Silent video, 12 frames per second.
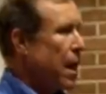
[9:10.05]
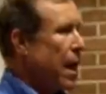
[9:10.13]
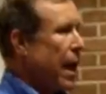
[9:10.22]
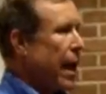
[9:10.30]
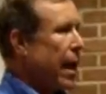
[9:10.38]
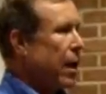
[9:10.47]

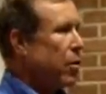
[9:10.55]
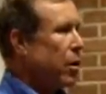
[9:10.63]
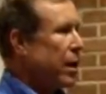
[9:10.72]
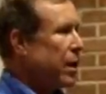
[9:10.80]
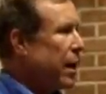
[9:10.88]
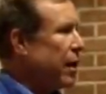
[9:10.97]
And
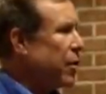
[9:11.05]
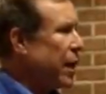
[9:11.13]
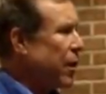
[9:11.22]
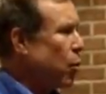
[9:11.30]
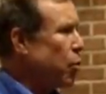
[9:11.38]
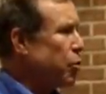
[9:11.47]
again,
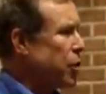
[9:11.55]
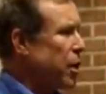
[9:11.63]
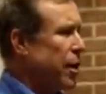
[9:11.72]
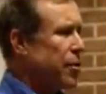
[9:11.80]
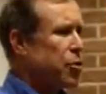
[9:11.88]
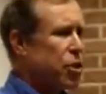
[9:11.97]
in order to
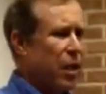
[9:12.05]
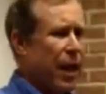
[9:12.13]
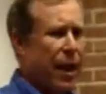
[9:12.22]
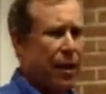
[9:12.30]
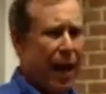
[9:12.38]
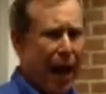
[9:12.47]

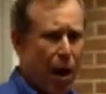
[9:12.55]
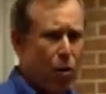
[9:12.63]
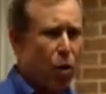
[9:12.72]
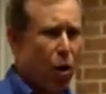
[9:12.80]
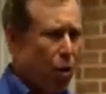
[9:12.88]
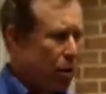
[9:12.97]
understand
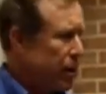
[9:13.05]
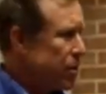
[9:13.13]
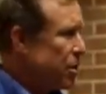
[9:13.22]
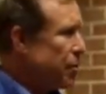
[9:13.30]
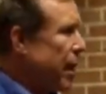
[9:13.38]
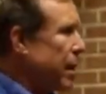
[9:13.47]

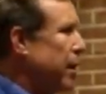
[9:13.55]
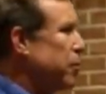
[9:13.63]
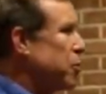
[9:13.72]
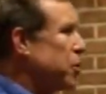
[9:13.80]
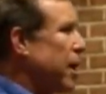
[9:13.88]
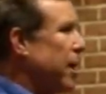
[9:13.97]
alcoholism and
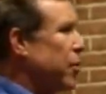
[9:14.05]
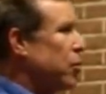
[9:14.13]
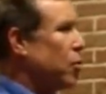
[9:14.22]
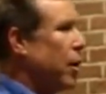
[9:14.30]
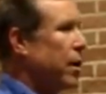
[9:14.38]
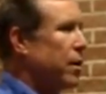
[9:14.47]
understand the
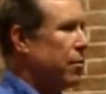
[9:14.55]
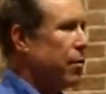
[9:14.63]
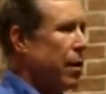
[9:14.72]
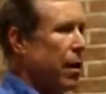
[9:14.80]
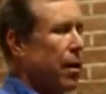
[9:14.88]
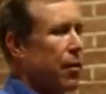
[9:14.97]

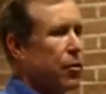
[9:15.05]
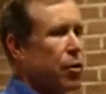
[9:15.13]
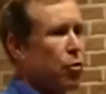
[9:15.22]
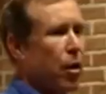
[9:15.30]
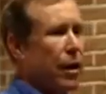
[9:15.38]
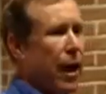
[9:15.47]

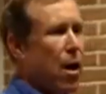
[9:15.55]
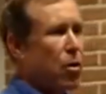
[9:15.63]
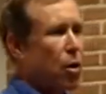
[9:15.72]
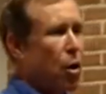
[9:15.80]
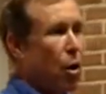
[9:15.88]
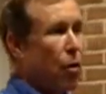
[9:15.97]
drug
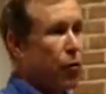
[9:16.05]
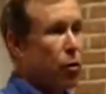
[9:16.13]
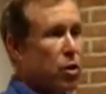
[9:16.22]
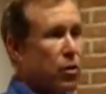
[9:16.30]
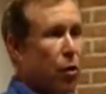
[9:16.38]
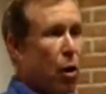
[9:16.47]
alcohol,
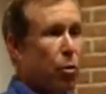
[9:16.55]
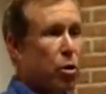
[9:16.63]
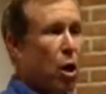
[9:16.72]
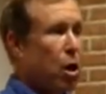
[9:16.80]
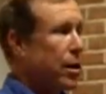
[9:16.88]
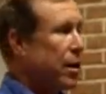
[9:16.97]
first of all, we're
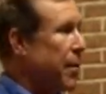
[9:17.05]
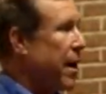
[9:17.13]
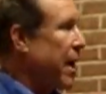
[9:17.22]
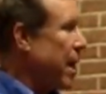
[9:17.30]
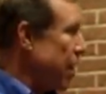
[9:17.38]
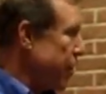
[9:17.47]
talking
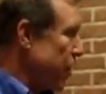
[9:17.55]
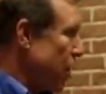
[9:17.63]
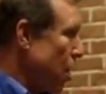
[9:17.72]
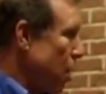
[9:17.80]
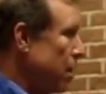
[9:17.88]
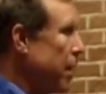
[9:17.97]
about
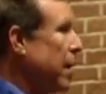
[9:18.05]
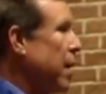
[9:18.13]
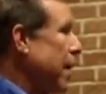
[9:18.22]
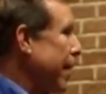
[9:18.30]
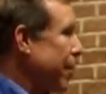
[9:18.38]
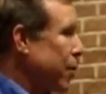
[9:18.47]
ethanol.
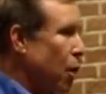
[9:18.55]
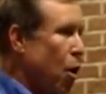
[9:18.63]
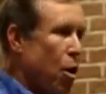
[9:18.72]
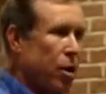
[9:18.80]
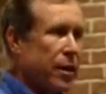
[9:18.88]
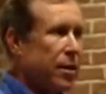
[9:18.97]

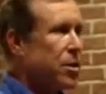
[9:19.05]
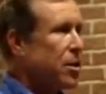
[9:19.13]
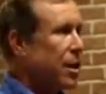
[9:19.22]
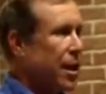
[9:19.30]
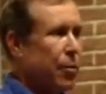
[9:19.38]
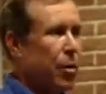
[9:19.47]
Ethanol is
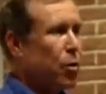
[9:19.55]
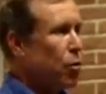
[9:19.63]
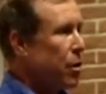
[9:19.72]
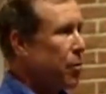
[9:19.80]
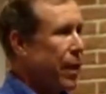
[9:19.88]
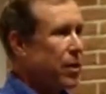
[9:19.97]
the chemical
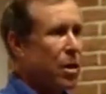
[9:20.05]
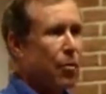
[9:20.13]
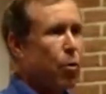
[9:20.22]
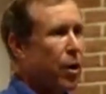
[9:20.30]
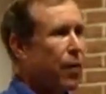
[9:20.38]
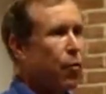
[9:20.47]
that makes
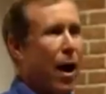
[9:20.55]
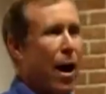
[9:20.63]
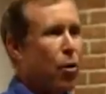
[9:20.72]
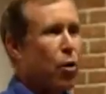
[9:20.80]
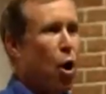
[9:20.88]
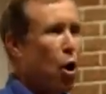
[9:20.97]
up whatever
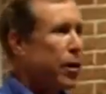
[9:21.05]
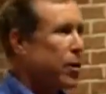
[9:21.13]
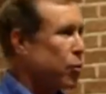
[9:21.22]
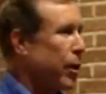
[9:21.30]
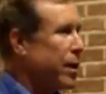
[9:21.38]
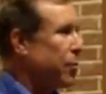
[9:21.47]
alcoholic
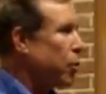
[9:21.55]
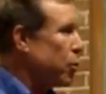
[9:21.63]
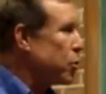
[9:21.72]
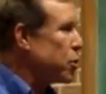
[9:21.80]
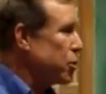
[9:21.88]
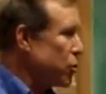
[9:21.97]
drink a
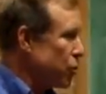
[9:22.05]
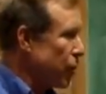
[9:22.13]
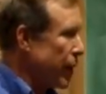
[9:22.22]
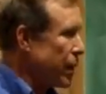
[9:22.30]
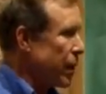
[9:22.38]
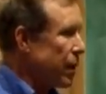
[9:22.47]
person is
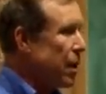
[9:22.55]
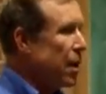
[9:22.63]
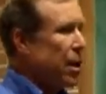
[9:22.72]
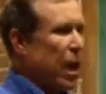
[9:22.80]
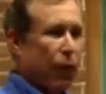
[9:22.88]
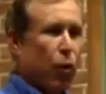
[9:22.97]
drinking.
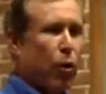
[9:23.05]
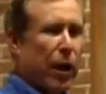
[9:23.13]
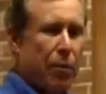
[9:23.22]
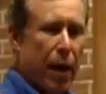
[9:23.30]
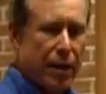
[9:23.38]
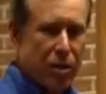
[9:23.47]
You ever heard
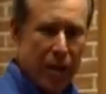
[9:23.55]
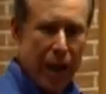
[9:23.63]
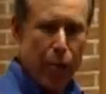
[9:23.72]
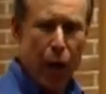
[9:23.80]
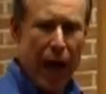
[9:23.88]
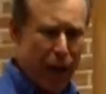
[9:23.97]
anybody say,
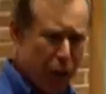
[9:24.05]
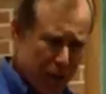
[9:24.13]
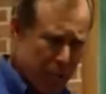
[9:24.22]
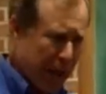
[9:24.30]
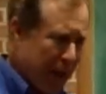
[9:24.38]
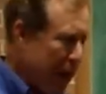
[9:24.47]
well, I
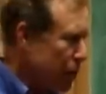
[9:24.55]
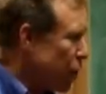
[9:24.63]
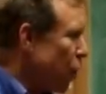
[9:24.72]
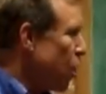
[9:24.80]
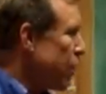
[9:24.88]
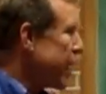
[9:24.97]
couldn't be an
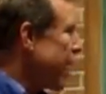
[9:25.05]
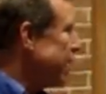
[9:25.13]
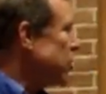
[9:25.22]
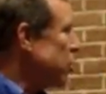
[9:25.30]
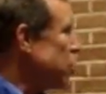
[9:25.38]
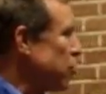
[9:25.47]
alcoholic, I
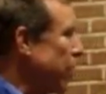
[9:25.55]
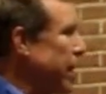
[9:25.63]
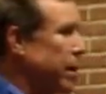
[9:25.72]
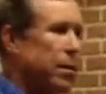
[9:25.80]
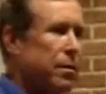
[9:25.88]
just drink